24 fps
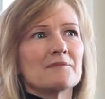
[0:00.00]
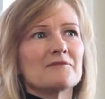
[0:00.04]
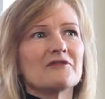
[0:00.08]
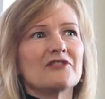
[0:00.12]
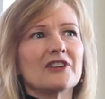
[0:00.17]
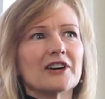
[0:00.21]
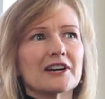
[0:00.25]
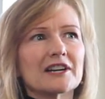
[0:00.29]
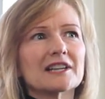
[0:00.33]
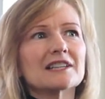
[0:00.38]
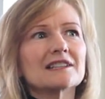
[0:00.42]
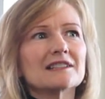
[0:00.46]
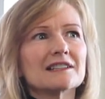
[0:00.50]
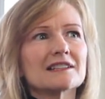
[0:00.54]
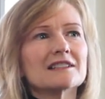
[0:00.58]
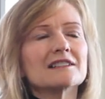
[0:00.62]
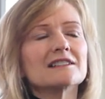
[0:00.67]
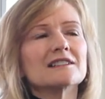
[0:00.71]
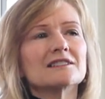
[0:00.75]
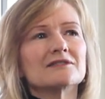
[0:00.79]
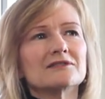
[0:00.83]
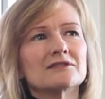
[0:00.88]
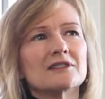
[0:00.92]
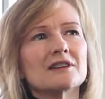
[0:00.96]
Very
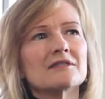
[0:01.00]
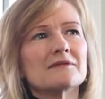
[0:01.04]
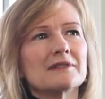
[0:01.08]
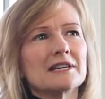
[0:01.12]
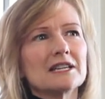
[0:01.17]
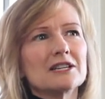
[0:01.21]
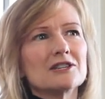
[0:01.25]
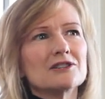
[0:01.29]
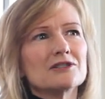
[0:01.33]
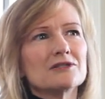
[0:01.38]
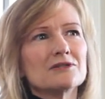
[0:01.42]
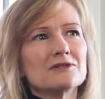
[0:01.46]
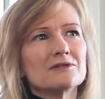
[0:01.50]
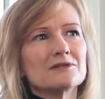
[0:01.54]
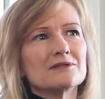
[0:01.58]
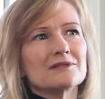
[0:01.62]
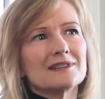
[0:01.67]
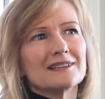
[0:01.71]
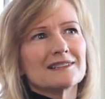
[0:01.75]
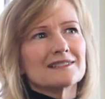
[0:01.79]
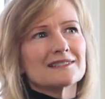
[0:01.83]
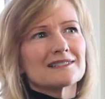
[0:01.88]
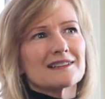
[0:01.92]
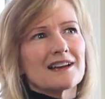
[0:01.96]
little of what we
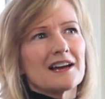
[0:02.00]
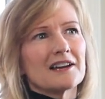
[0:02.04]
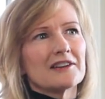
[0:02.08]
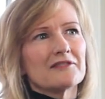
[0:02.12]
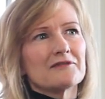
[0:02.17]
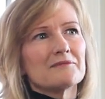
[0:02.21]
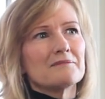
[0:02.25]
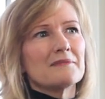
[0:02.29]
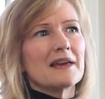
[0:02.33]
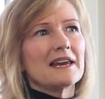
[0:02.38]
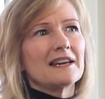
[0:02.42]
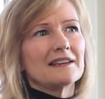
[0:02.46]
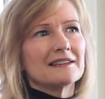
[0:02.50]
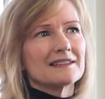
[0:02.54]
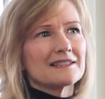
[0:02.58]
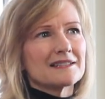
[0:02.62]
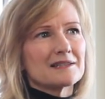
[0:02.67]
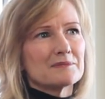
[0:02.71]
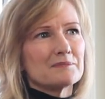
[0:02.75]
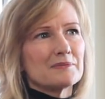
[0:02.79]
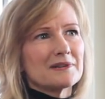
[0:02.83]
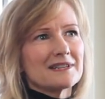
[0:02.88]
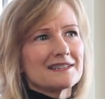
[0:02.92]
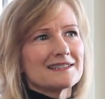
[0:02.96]
do is kind of
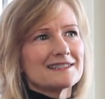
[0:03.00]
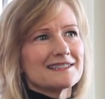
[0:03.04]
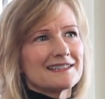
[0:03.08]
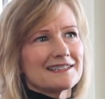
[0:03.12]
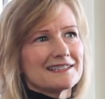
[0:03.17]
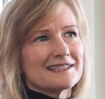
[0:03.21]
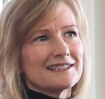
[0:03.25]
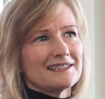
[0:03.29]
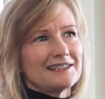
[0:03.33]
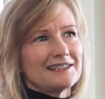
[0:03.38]
maintenance business.